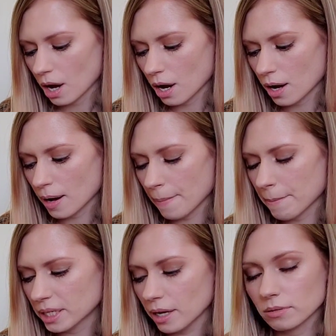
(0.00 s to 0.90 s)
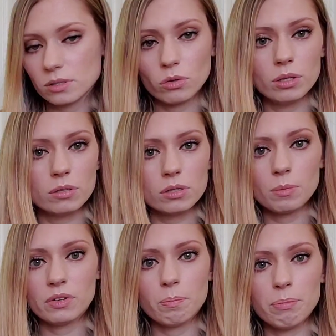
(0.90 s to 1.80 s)
But yeah, so these are
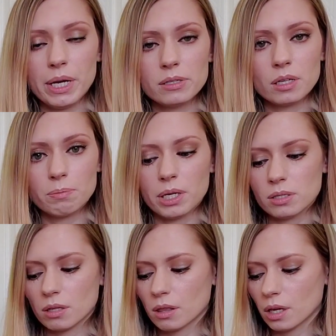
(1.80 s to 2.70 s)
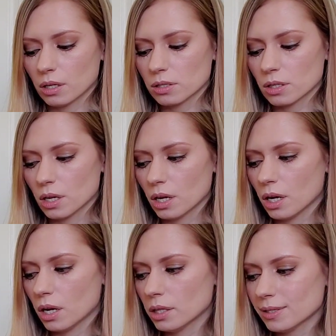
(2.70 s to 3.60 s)
some of the basic things.
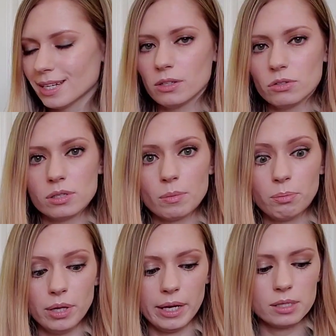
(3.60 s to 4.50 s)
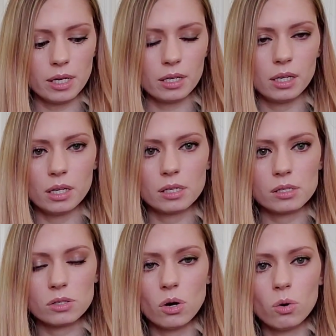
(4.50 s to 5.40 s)
Let's get into some playing technique.
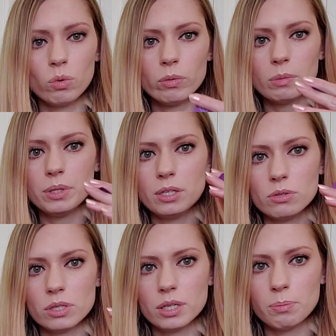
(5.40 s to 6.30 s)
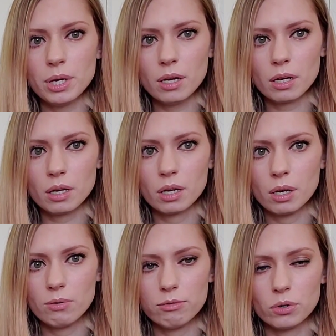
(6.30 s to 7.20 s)
So we will be using a pick
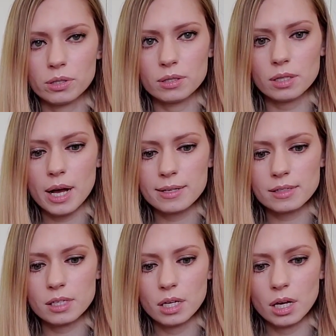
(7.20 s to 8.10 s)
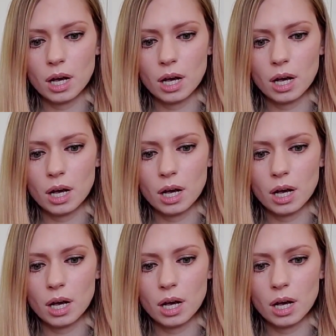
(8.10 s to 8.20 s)
for this class.